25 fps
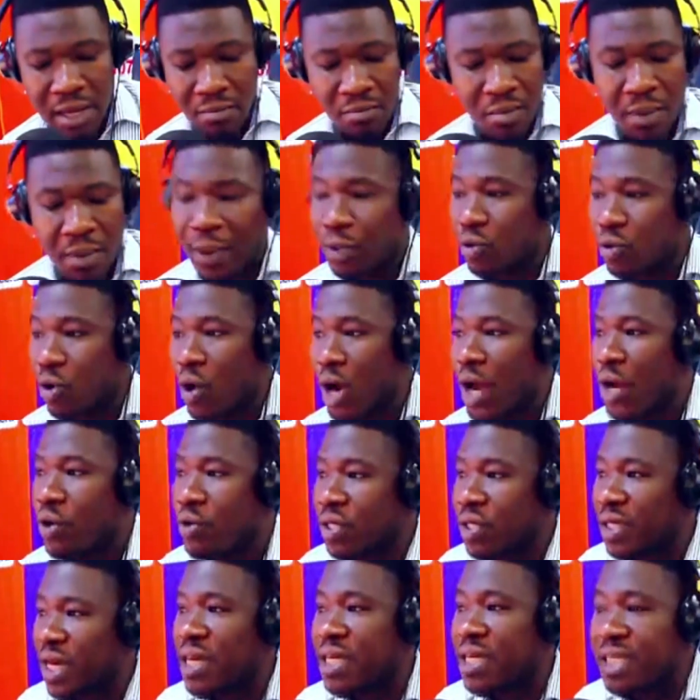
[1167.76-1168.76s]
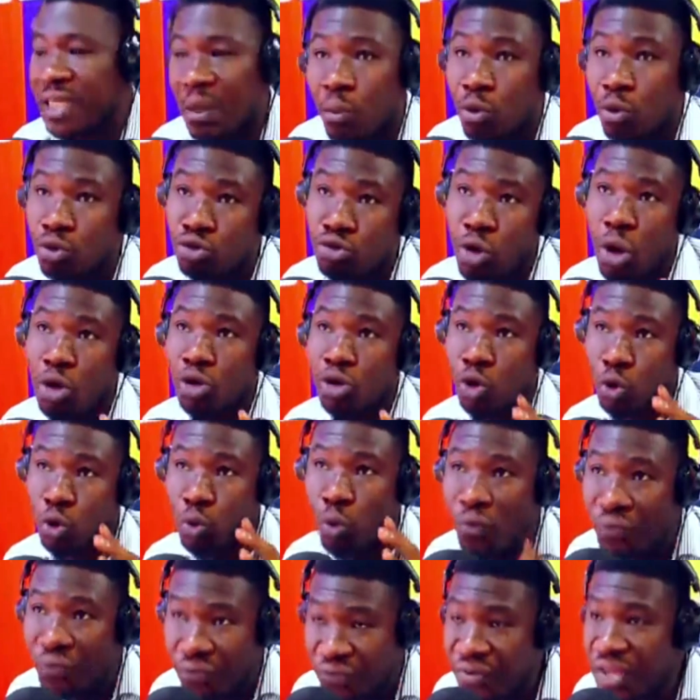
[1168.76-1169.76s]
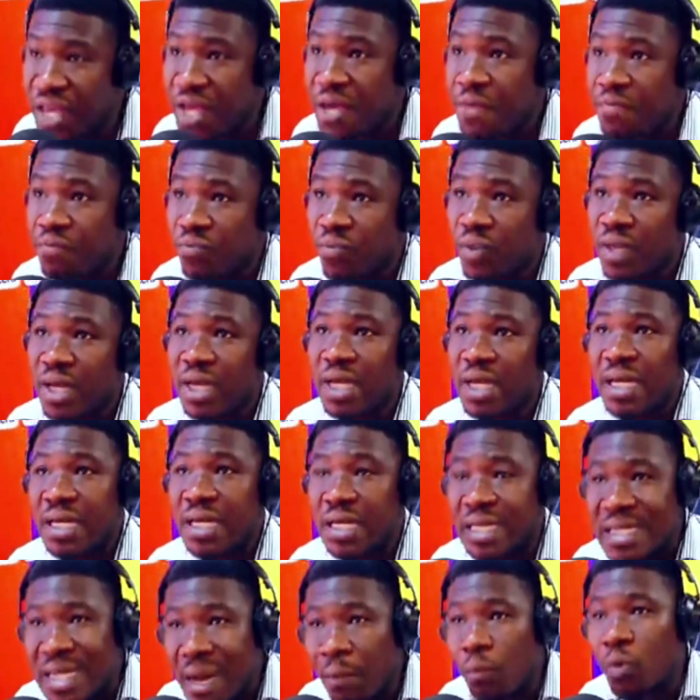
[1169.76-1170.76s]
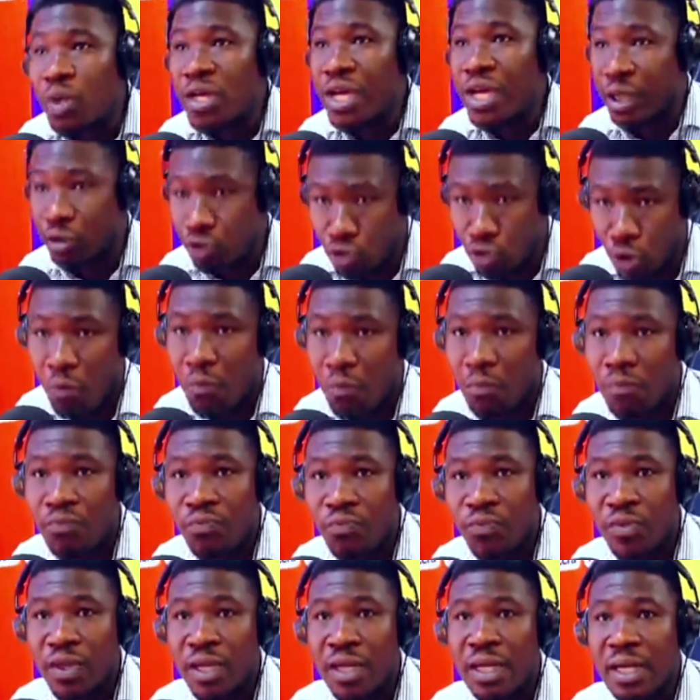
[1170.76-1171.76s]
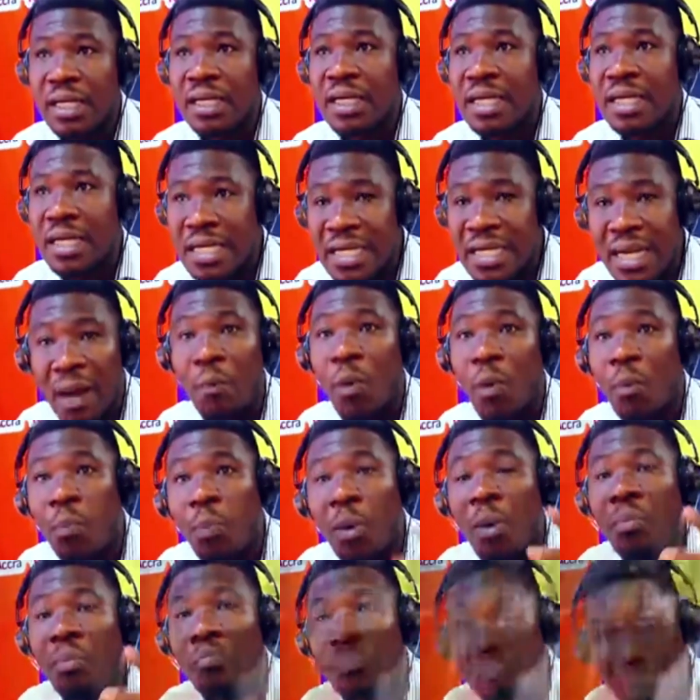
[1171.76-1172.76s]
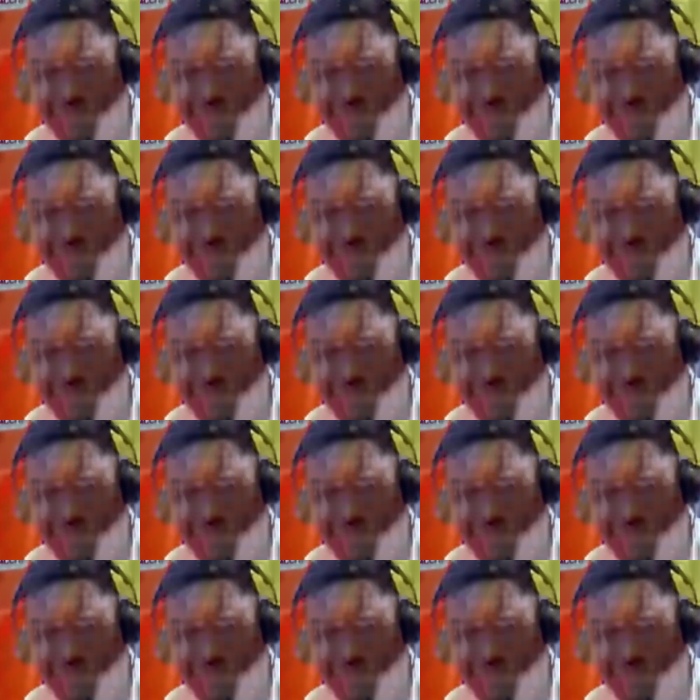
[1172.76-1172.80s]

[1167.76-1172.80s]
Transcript: Be pato, eno se ni se mo don soa mo fie, na mo ye edom, na mo bom